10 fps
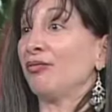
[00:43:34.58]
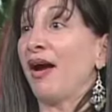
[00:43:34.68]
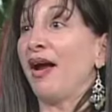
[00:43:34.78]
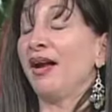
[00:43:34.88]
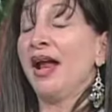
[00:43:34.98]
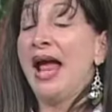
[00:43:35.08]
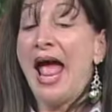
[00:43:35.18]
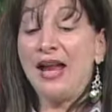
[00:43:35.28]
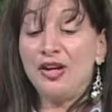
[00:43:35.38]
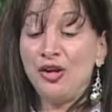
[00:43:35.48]
mm-hmm. right?
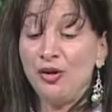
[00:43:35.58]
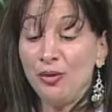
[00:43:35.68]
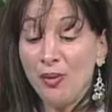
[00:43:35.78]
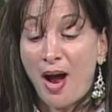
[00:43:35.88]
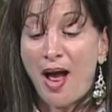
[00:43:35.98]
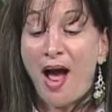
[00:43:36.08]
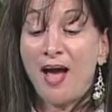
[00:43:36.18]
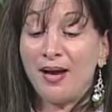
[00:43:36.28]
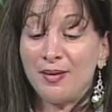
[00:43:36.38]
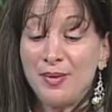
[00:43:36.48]
And you, I,
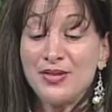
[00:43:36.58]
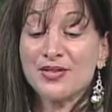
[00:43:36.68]
I, mean,